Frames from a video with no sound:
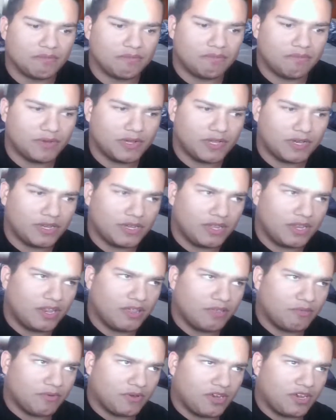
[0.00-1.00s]
but it
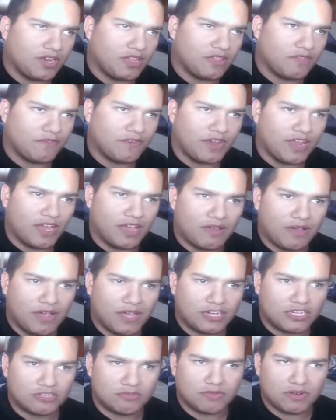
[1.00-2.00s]
is what it is for now.
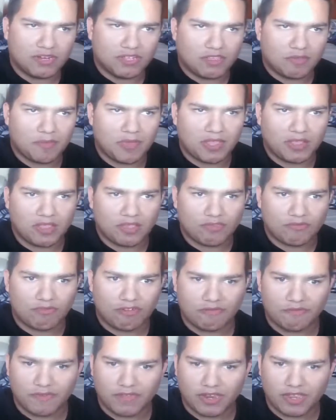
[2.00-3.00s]
I just wanted to make this
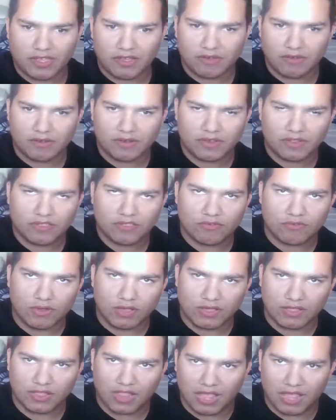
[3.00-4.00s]
quick video and this
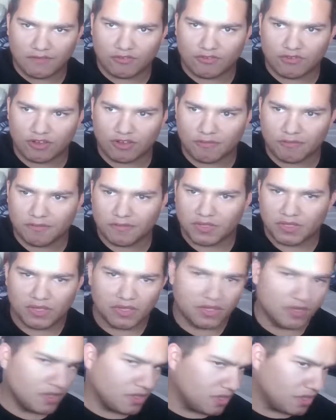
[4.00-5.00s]
quick live stream.
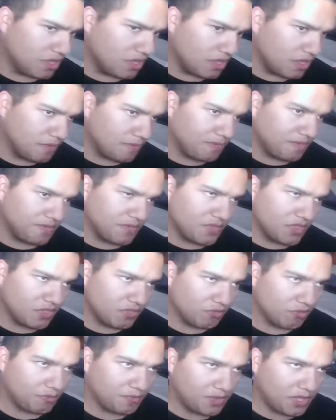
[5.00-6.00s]

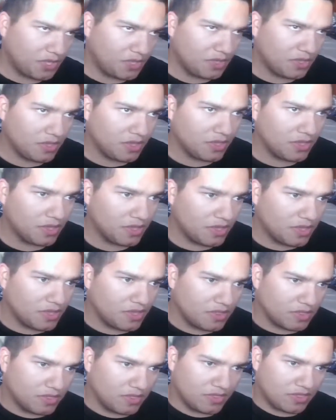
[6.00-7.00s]
This will be
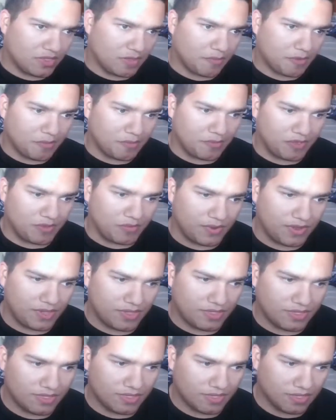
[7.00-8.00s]
this upcoming
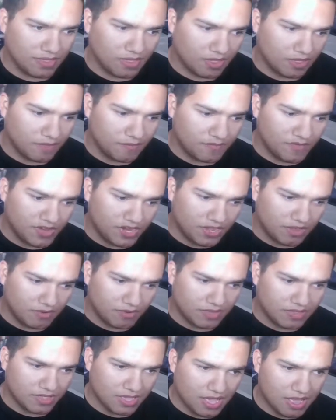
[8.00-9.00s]
week's video,
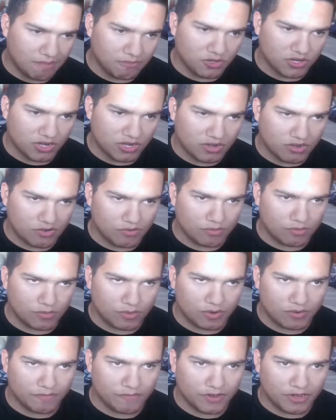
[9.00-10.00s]
because I'm trying to do
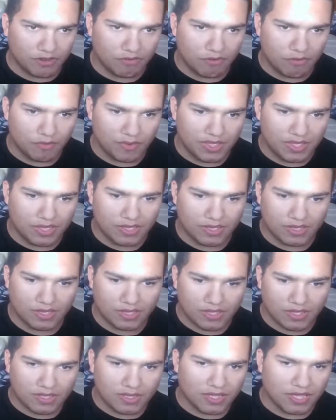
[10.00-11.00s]
one video a week
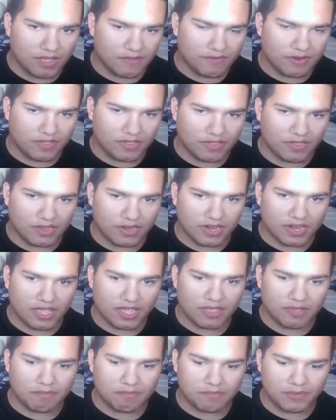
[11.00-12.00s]
every
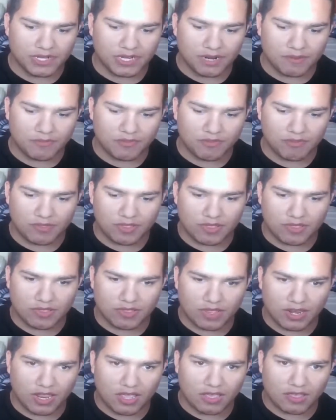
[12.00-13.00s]
Sunday, but I'm doing this
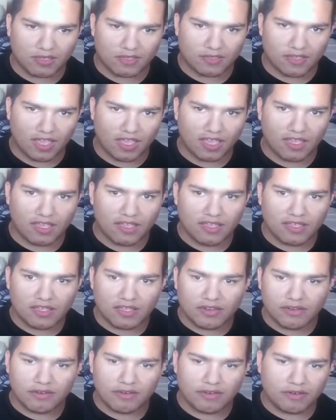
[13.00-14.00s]
today because
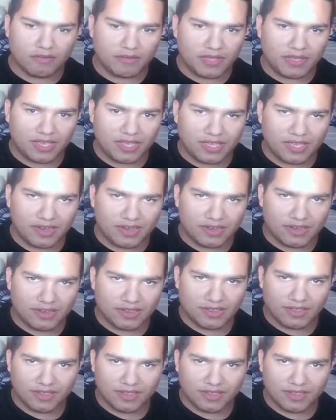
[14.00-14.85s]
during the weekend